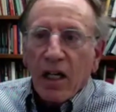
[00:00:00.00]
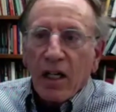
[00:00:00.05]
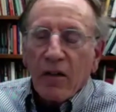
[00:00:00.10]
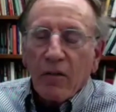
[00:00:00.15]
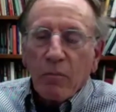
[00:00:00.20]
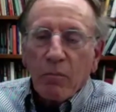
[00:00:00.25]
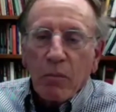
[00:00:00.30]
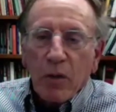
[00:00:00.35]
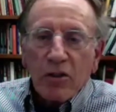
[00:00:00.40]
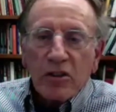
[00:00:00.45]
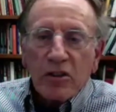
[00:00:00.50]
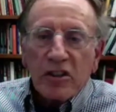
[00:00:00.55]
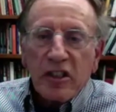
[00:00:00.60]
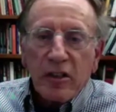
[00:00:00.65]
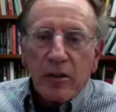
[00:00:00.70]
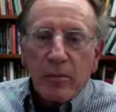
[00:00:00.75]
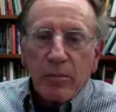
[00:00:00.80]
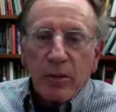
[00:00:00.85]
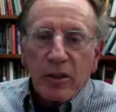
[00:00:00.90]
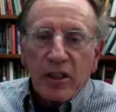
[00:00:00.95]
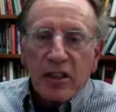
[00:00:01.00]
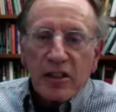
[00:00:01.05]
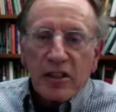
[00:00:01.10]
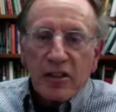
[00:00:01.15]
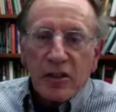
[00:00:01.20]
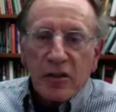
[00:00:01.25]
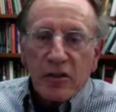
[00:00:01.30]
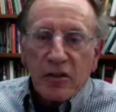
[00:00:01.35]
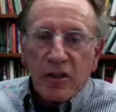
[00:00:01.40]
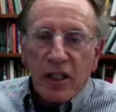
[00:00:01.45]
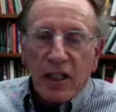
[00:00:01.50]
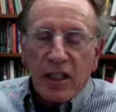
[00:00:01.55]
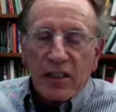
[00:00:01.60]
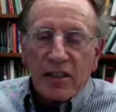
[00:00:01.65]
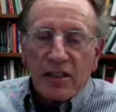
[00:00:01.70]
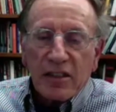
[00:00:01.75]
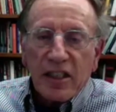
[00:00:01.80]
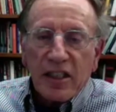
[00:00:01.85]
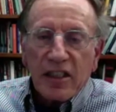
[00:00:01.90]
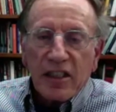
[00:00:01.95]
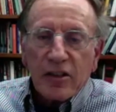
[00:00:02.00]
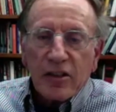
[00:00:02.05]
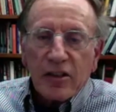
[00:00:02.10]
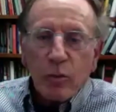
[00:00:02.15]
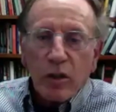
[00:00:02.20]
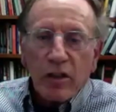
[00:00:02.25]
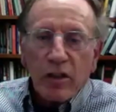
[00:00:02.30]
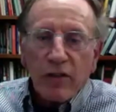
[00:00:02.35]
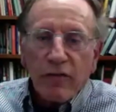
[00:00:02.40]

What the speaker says: Most of the police in the United States work